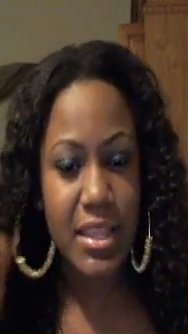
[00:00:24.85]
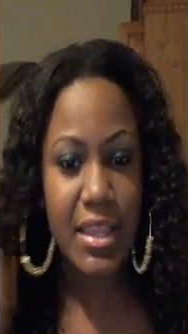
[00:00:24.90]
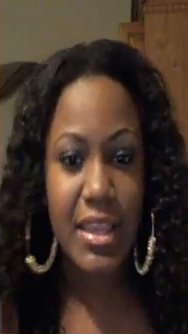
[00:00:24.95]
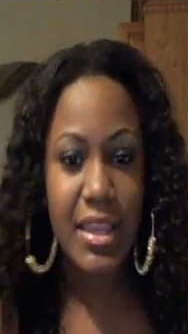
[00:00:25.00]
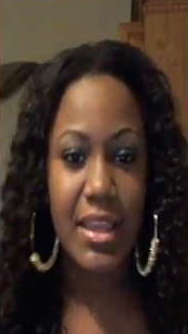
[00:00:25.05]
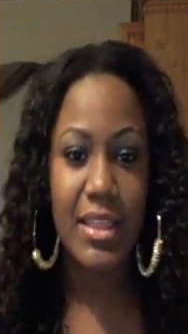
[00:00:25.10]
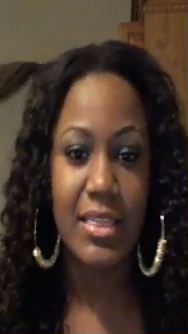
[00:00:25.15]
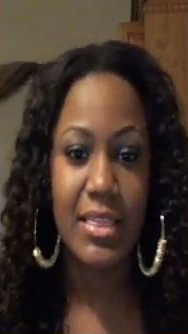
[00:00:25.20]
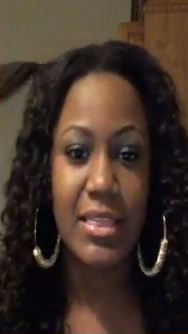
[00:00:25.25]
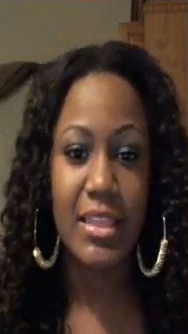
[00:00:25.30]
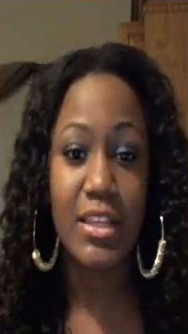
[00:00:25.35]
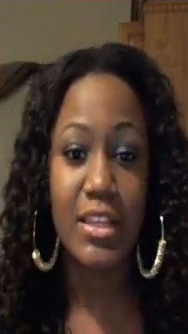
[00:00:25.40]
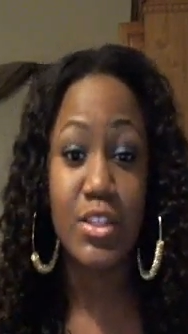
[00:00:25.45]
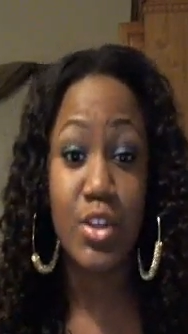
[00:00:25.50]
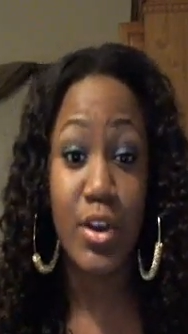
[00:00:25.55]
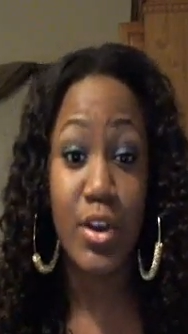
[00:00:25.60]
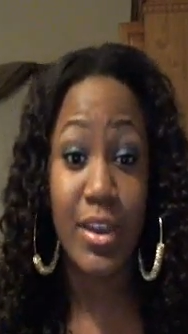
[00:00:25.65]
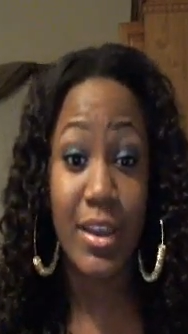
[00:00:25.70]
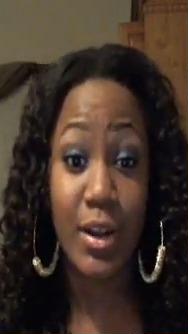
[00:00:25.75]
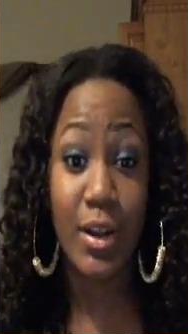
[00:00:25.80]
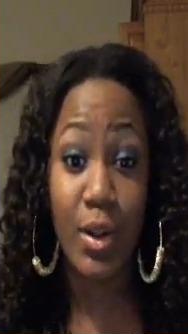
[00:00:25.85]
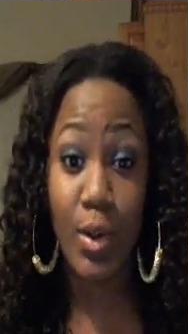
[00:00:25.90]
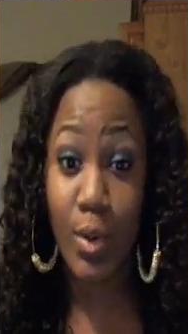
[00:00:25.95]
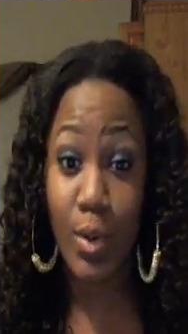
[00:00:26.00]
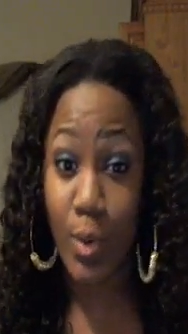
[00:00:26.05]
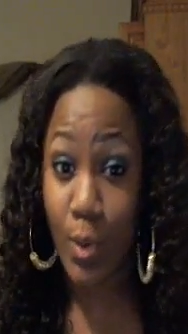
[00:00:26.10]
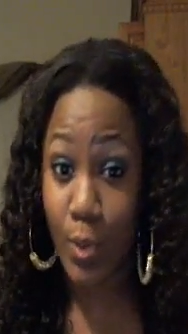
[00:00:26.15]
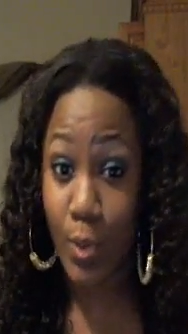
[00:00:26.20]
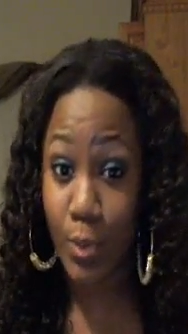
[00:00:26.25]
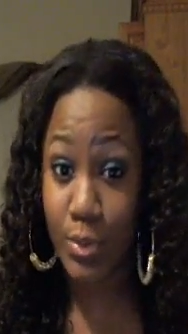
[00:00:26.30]
and these are in
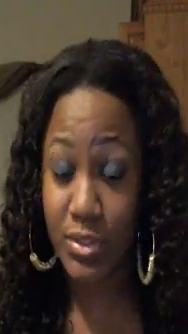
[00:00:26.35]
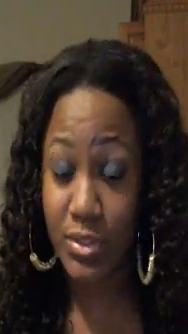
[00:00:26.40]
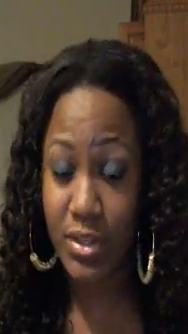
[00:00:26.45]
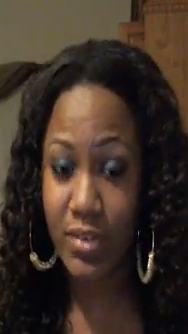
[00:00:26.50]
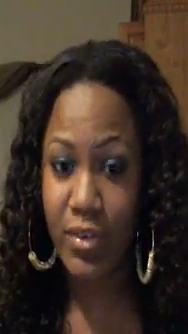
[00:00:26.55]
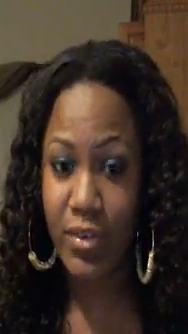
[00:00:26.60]
gold